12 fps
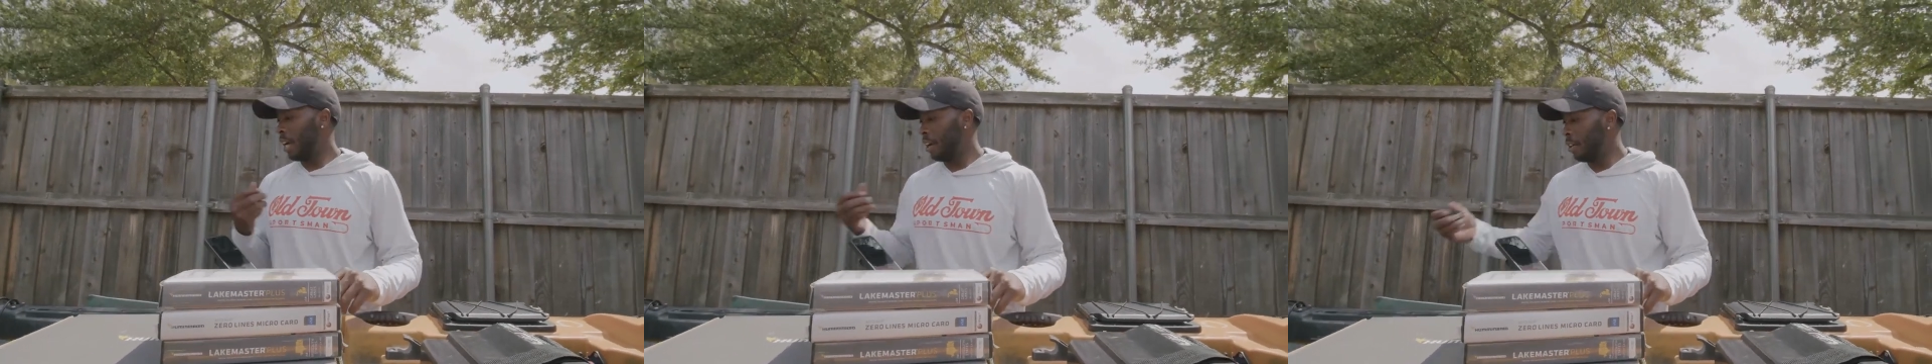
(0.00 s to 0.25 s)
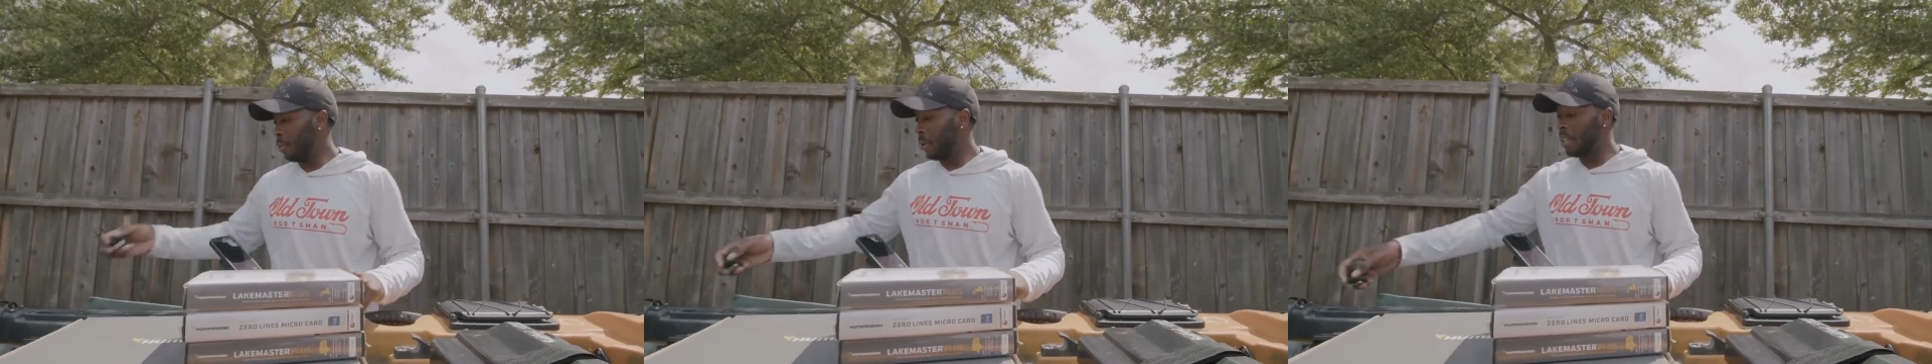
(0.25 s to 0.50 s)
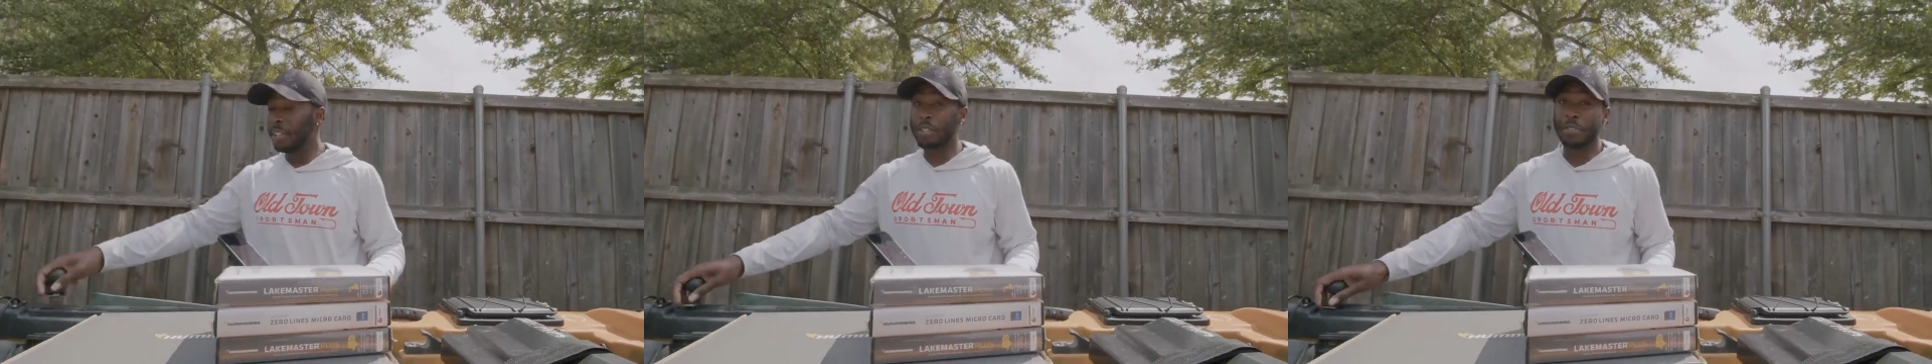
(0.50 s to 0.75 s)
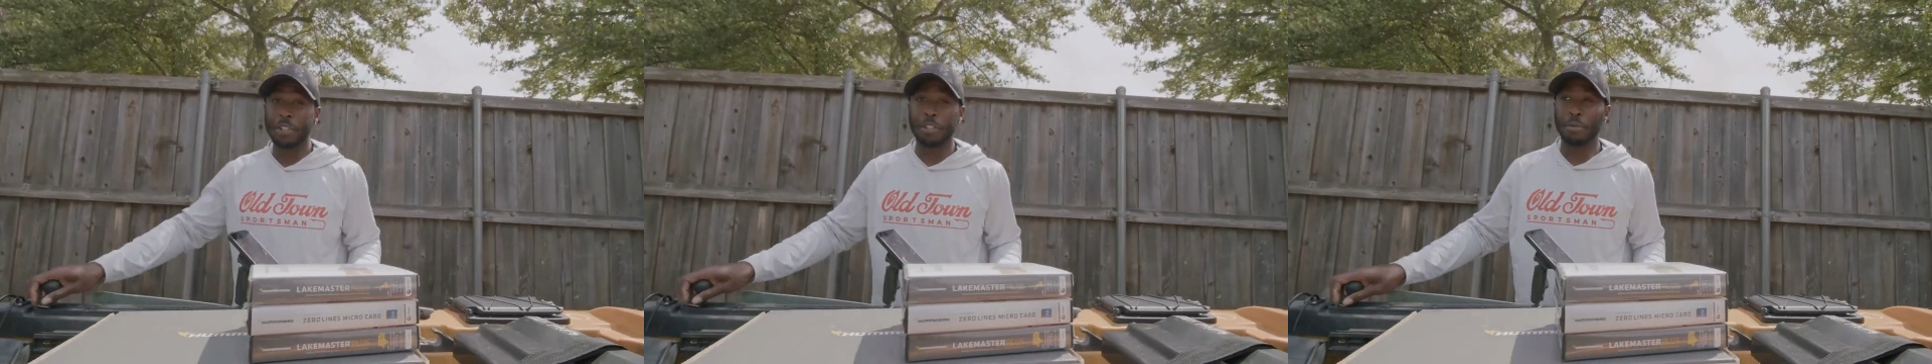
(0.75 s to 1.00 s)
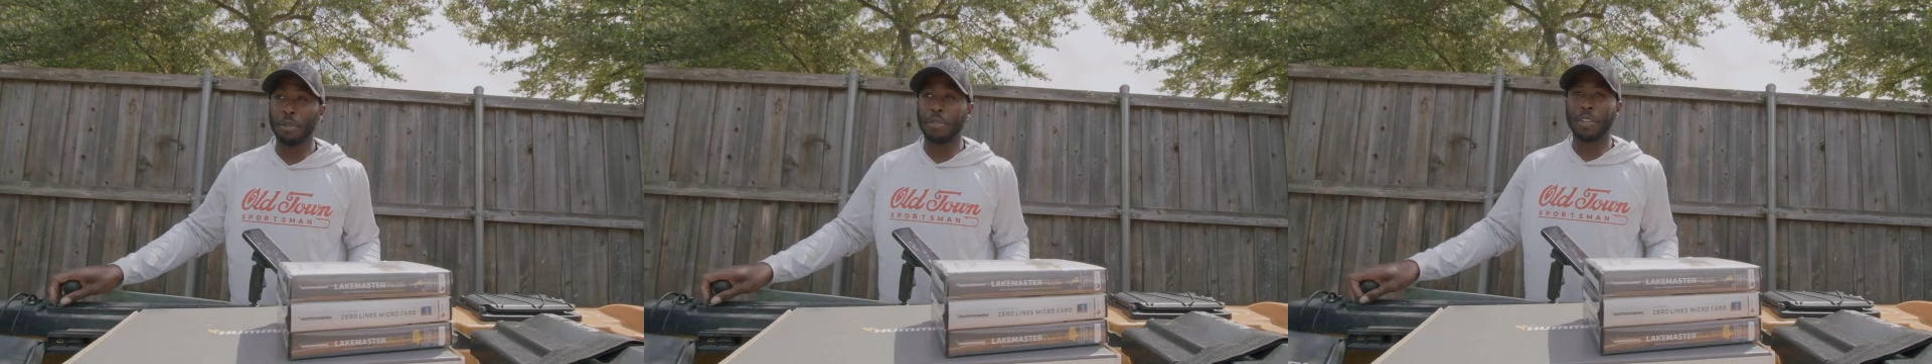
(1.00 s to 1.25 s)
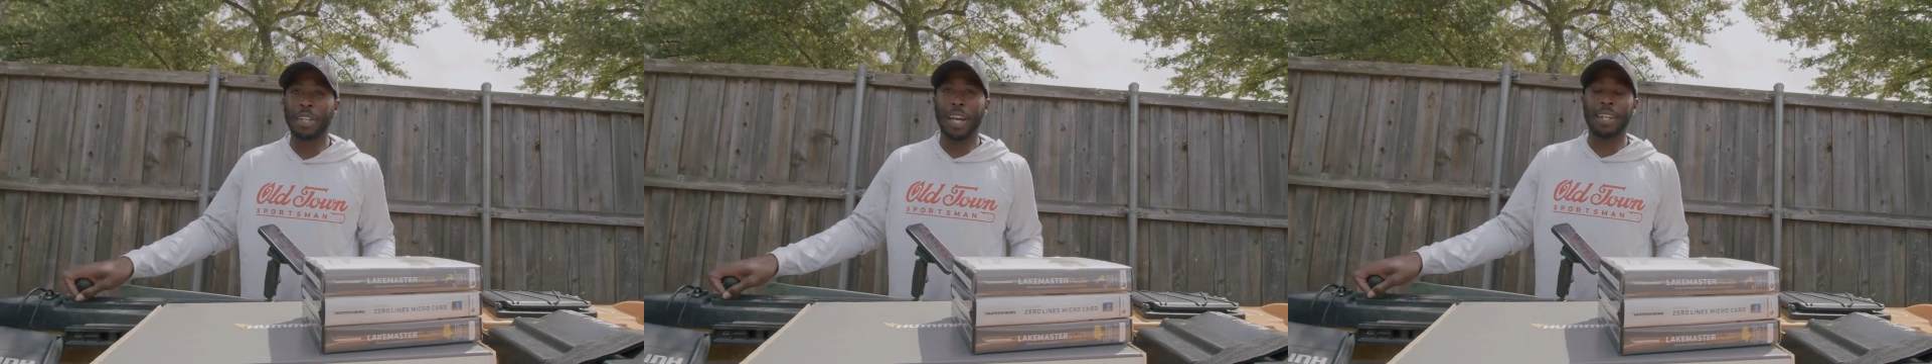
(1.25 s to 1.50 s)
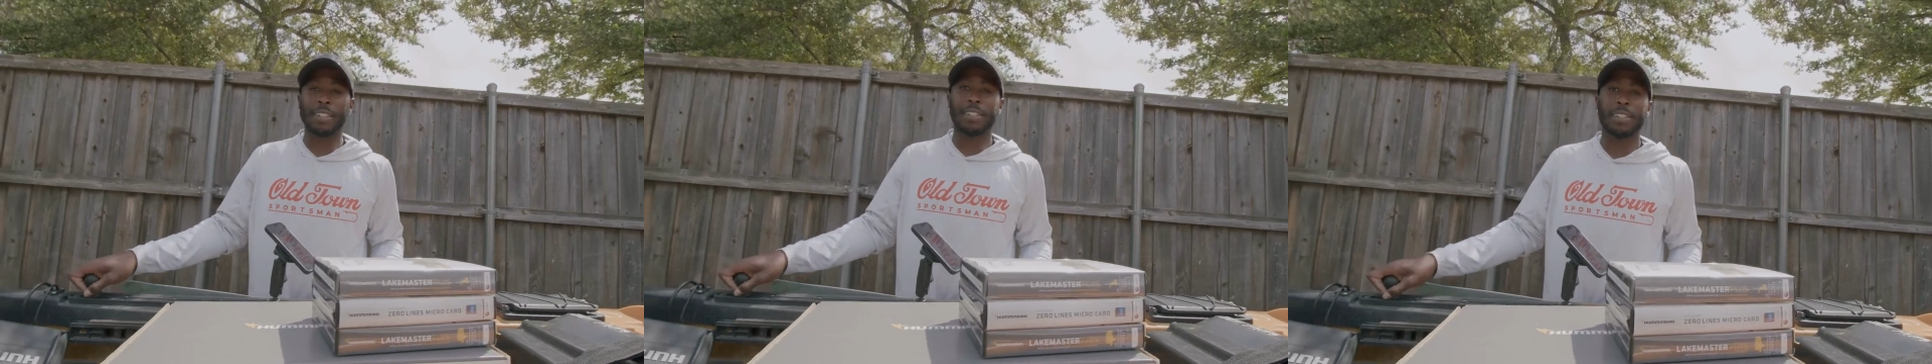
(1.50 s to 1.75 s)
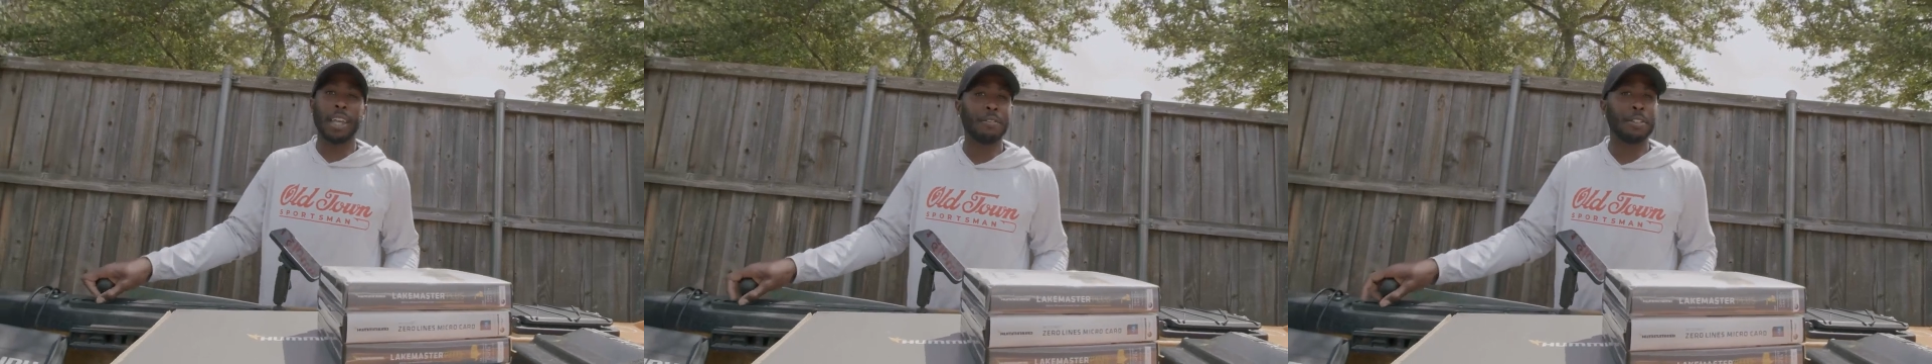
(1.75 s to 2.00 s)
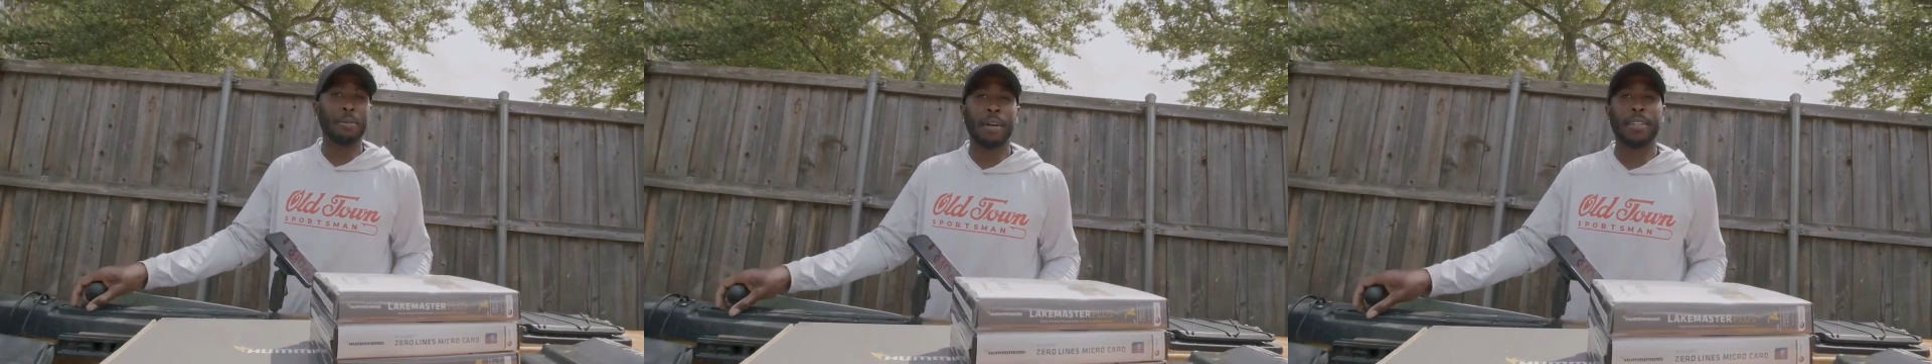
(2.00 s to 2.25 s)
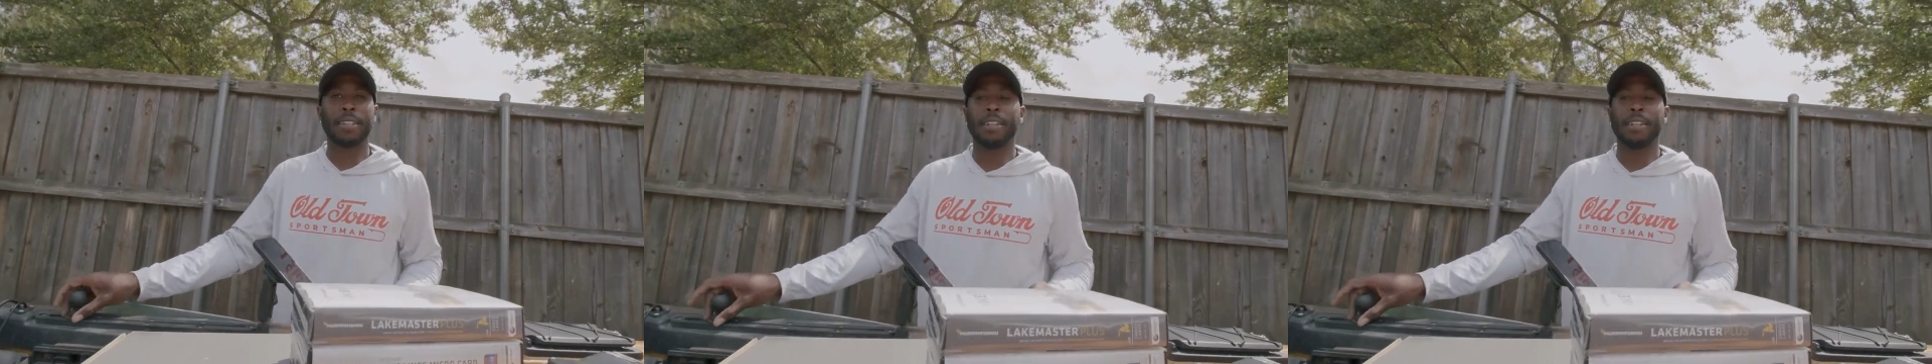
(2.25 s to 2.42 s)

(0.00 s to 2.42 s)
I know when these fish are moving. I can save spots.